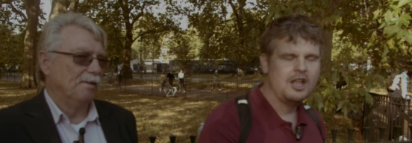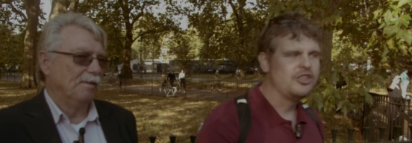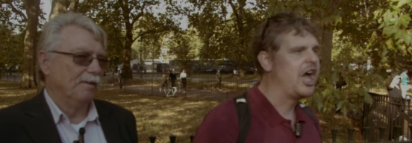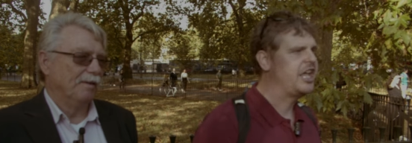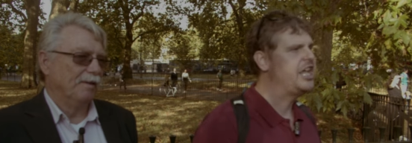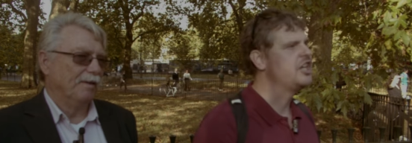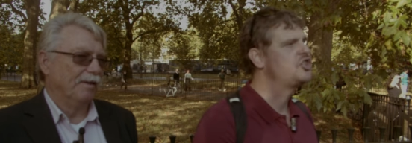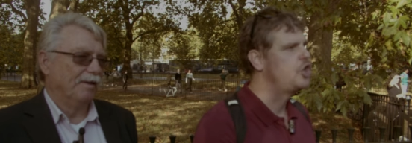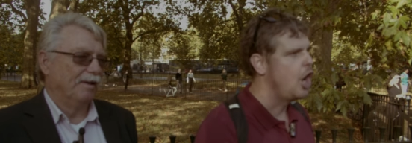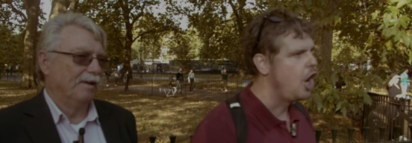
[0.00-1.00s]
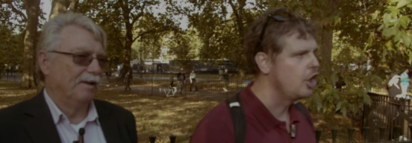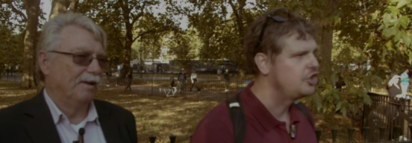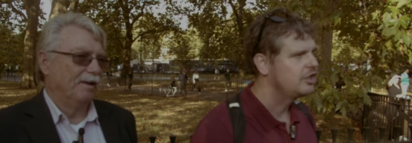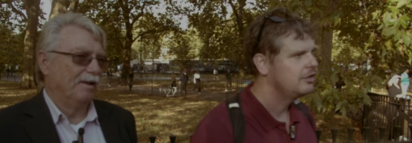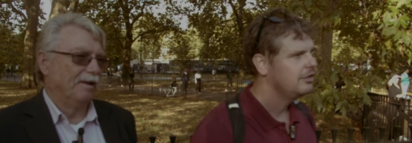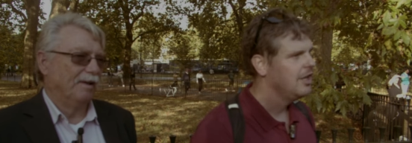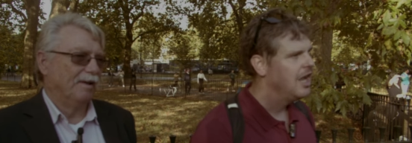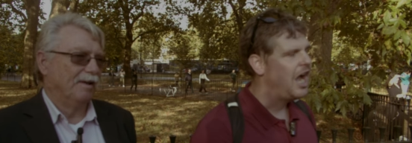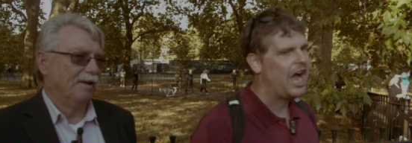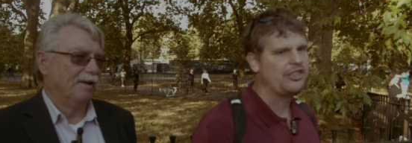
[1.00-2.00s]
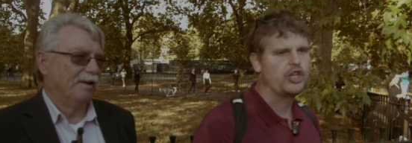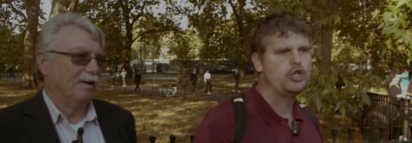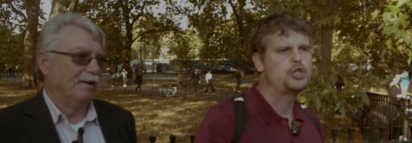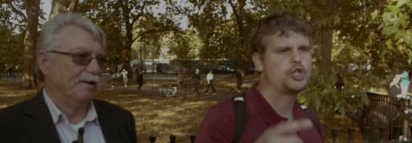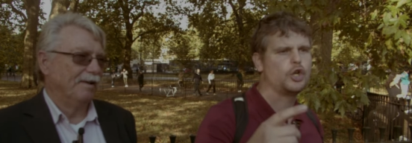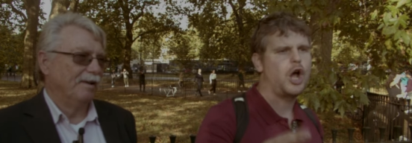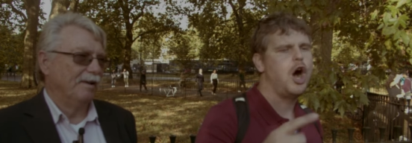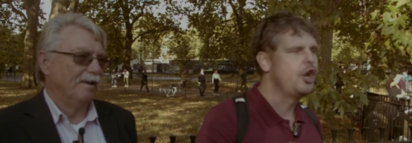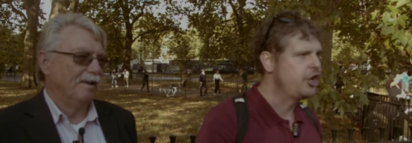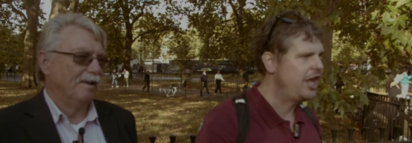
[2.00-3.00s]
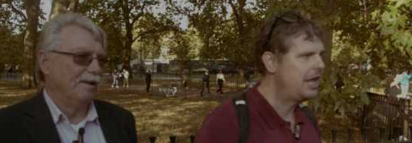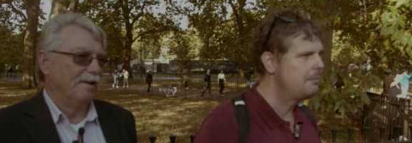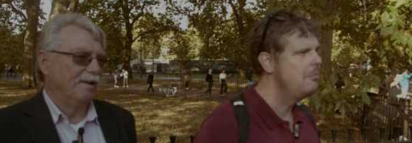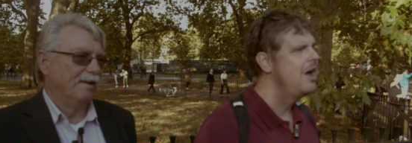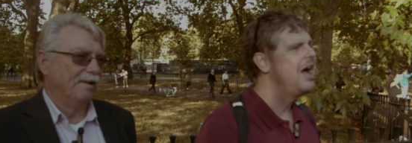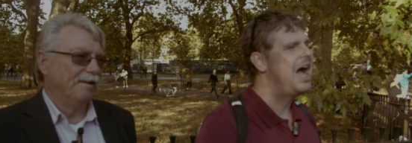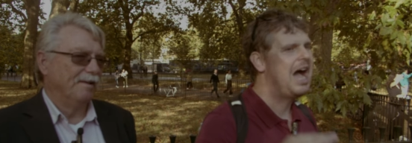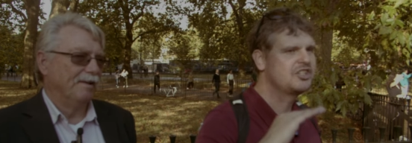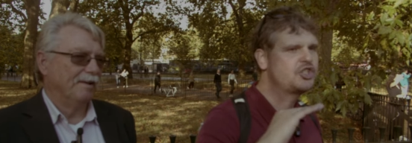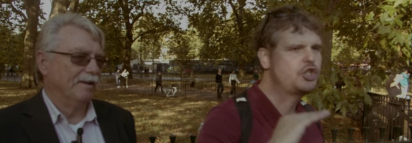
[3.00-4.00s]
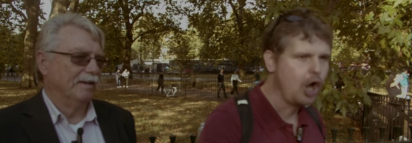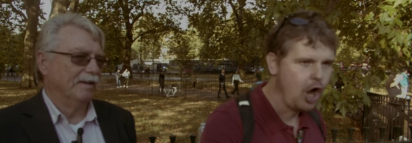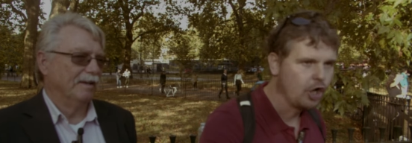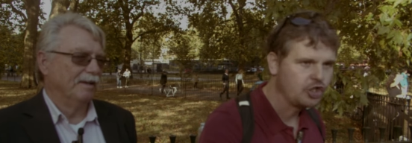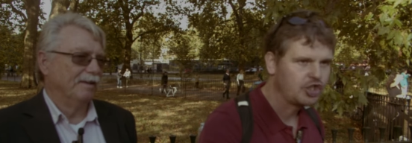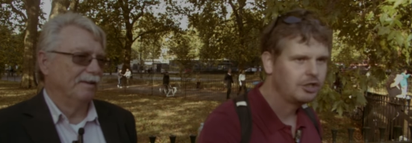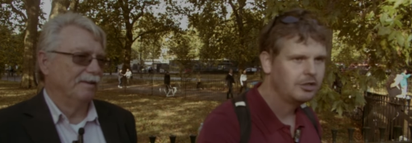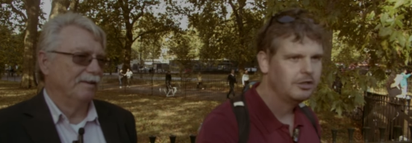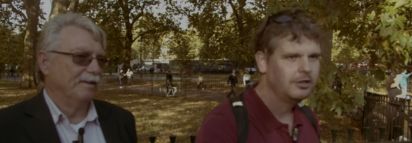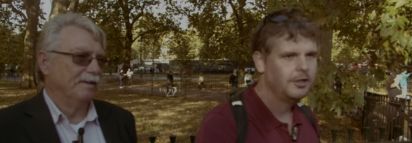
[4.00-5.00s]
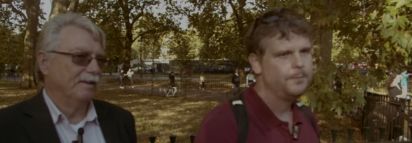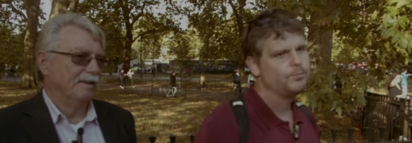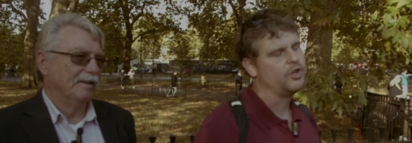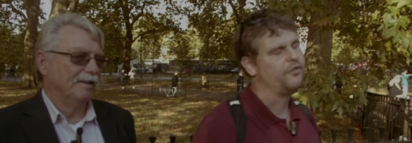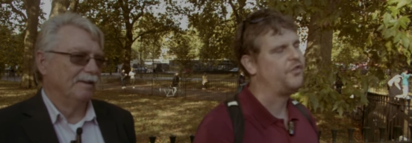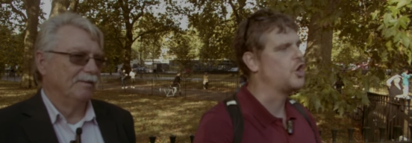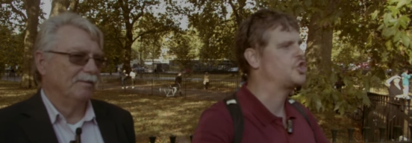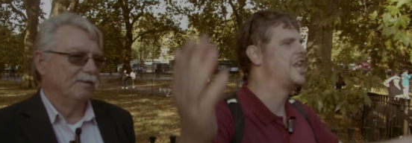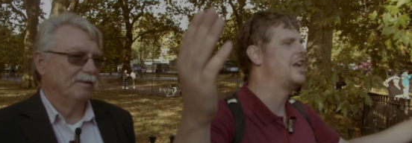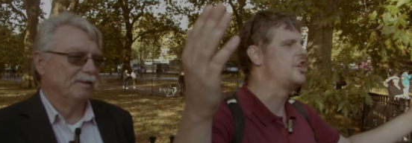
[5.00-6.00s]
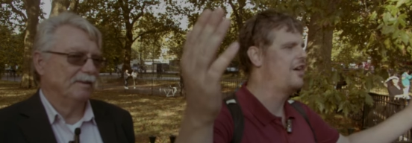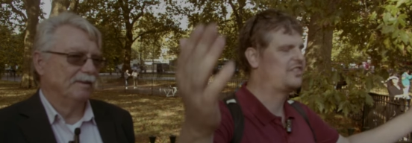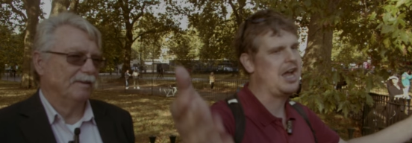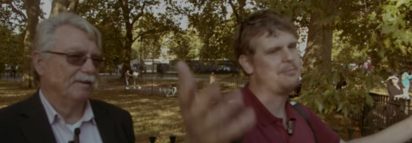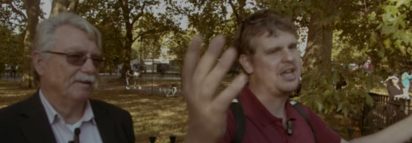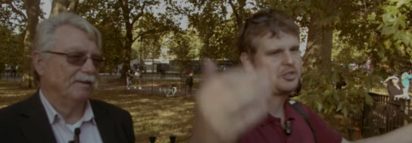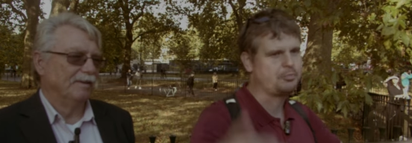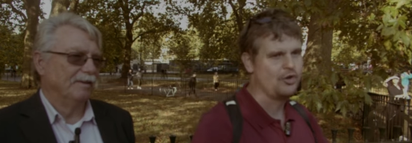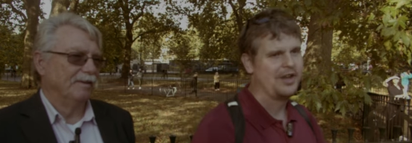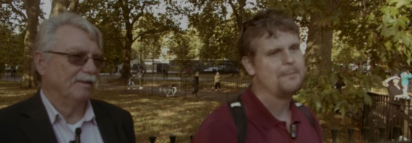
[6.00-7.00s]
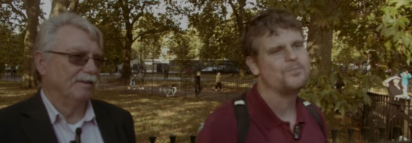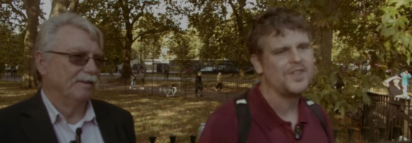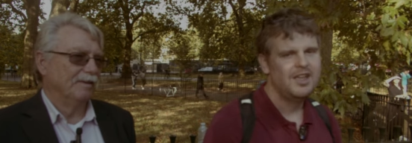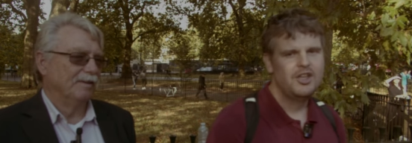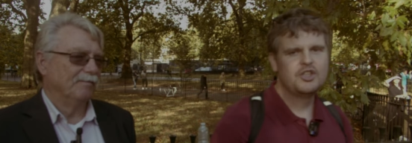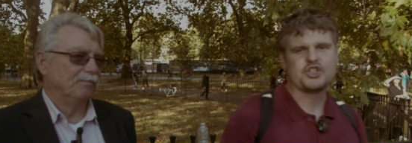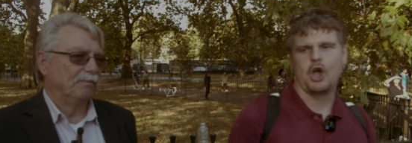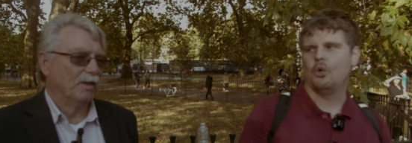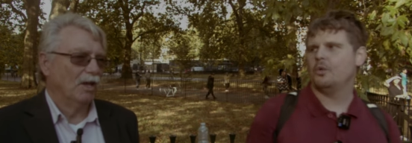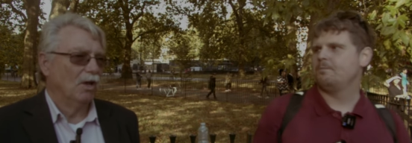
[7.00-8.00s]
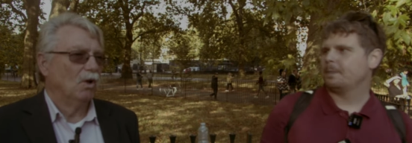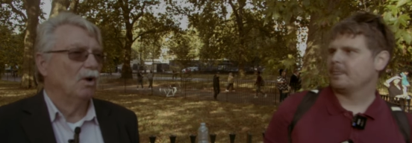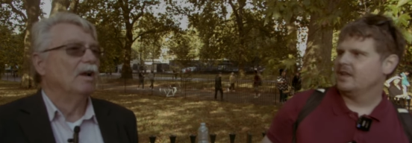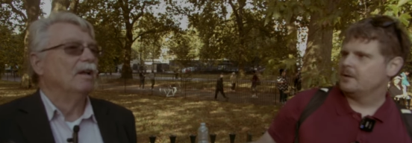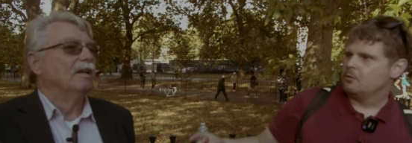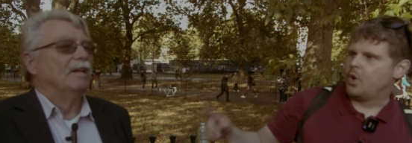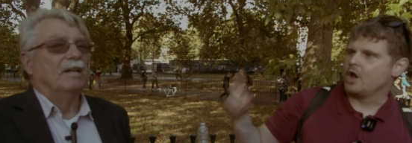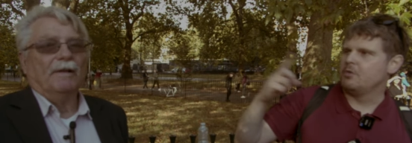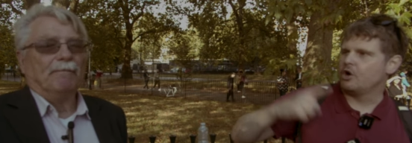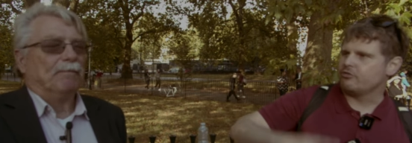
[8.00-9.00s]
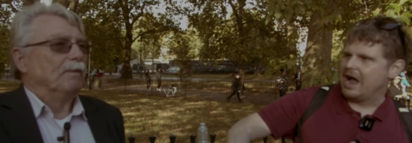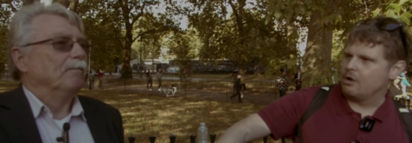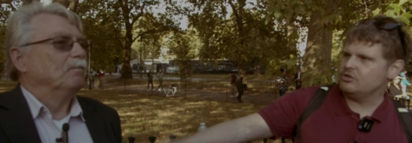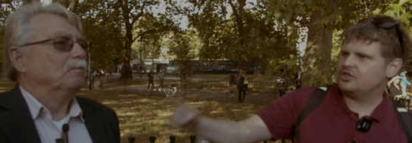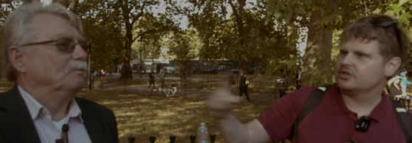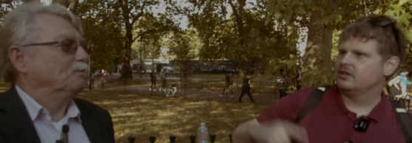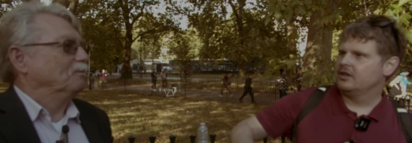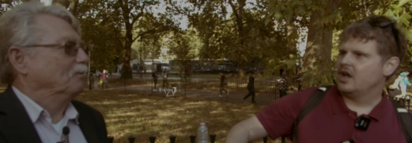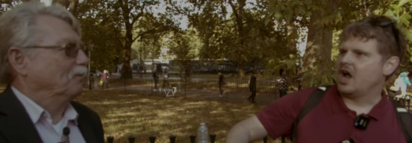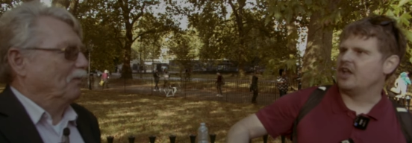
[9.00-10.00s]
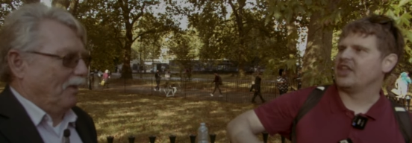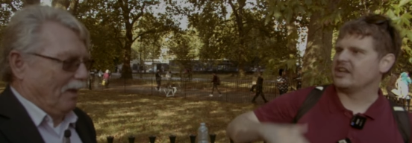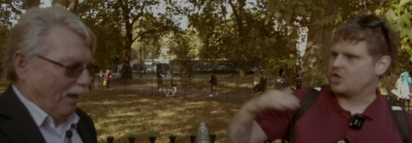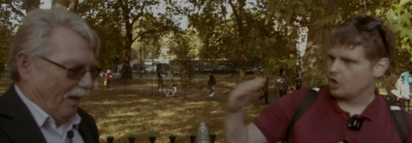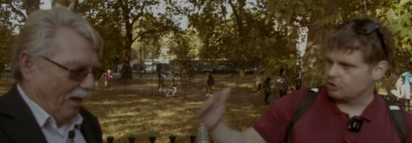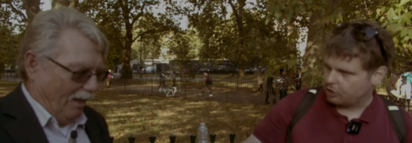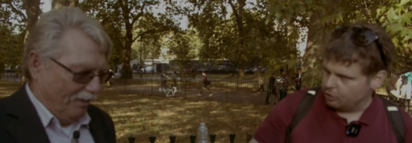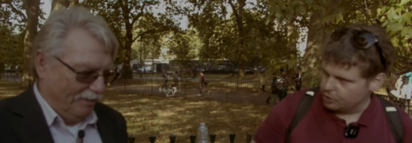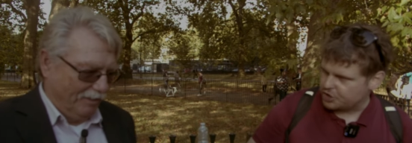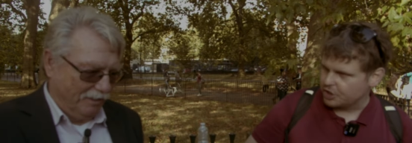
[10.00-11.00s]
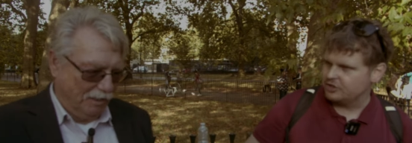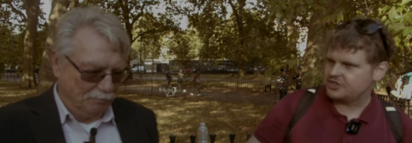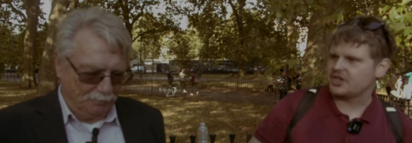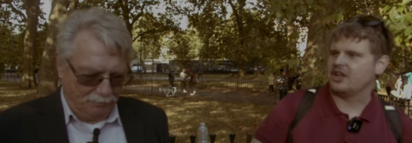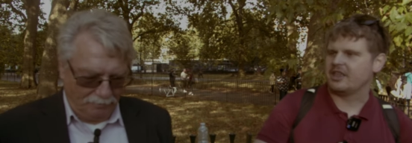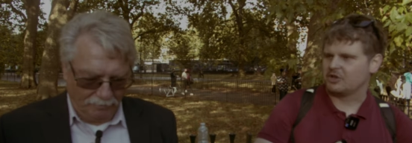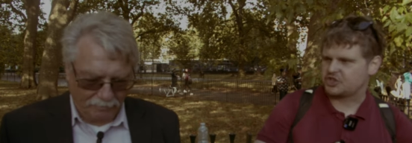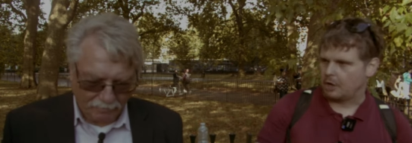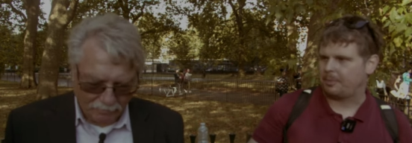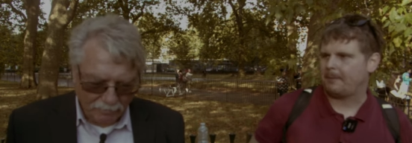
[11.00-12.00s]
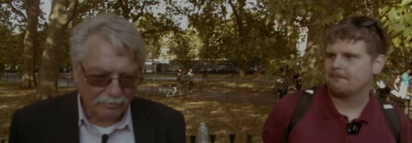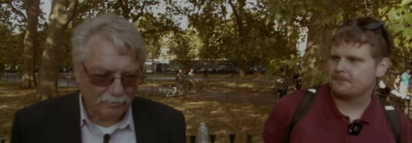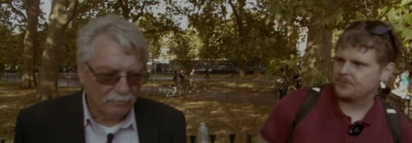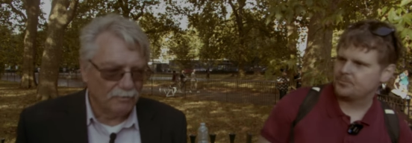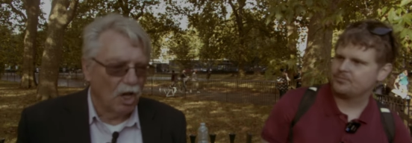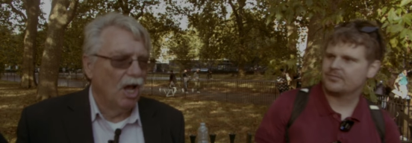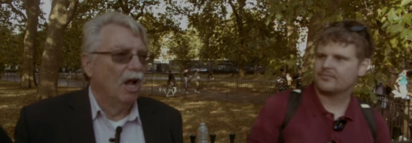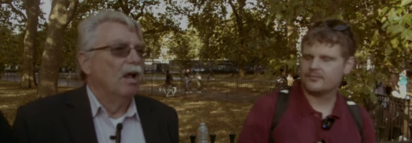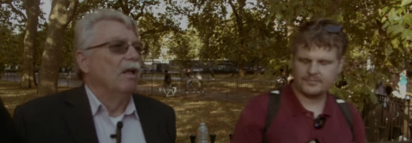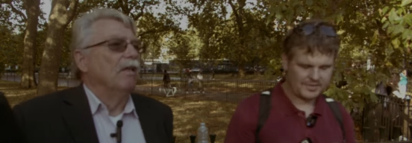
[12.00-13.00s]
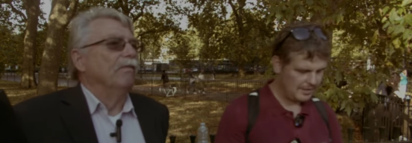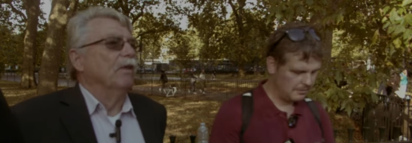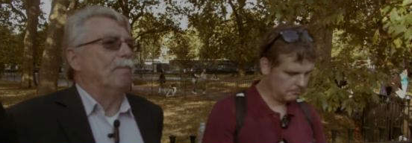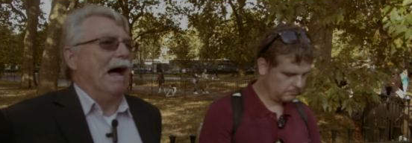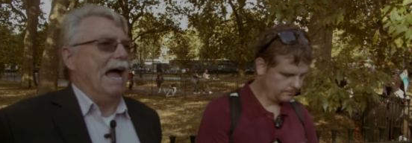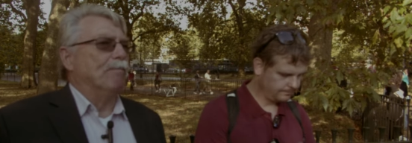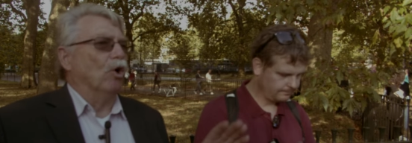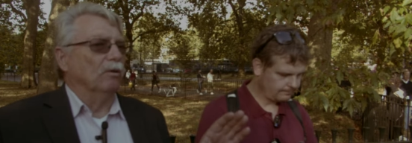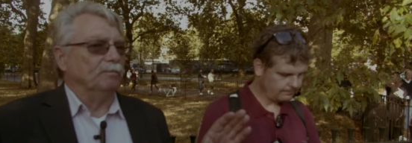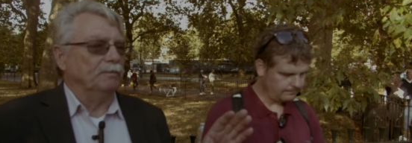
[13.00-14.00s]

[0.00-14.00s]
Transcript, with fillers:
Speaker 1: that he is God, and that you should honor him as God. And unfortunately, I don't have time yet to prove it. So, one more round, and then conclusions, and then we'll stop.
Speaker 2: The Bible,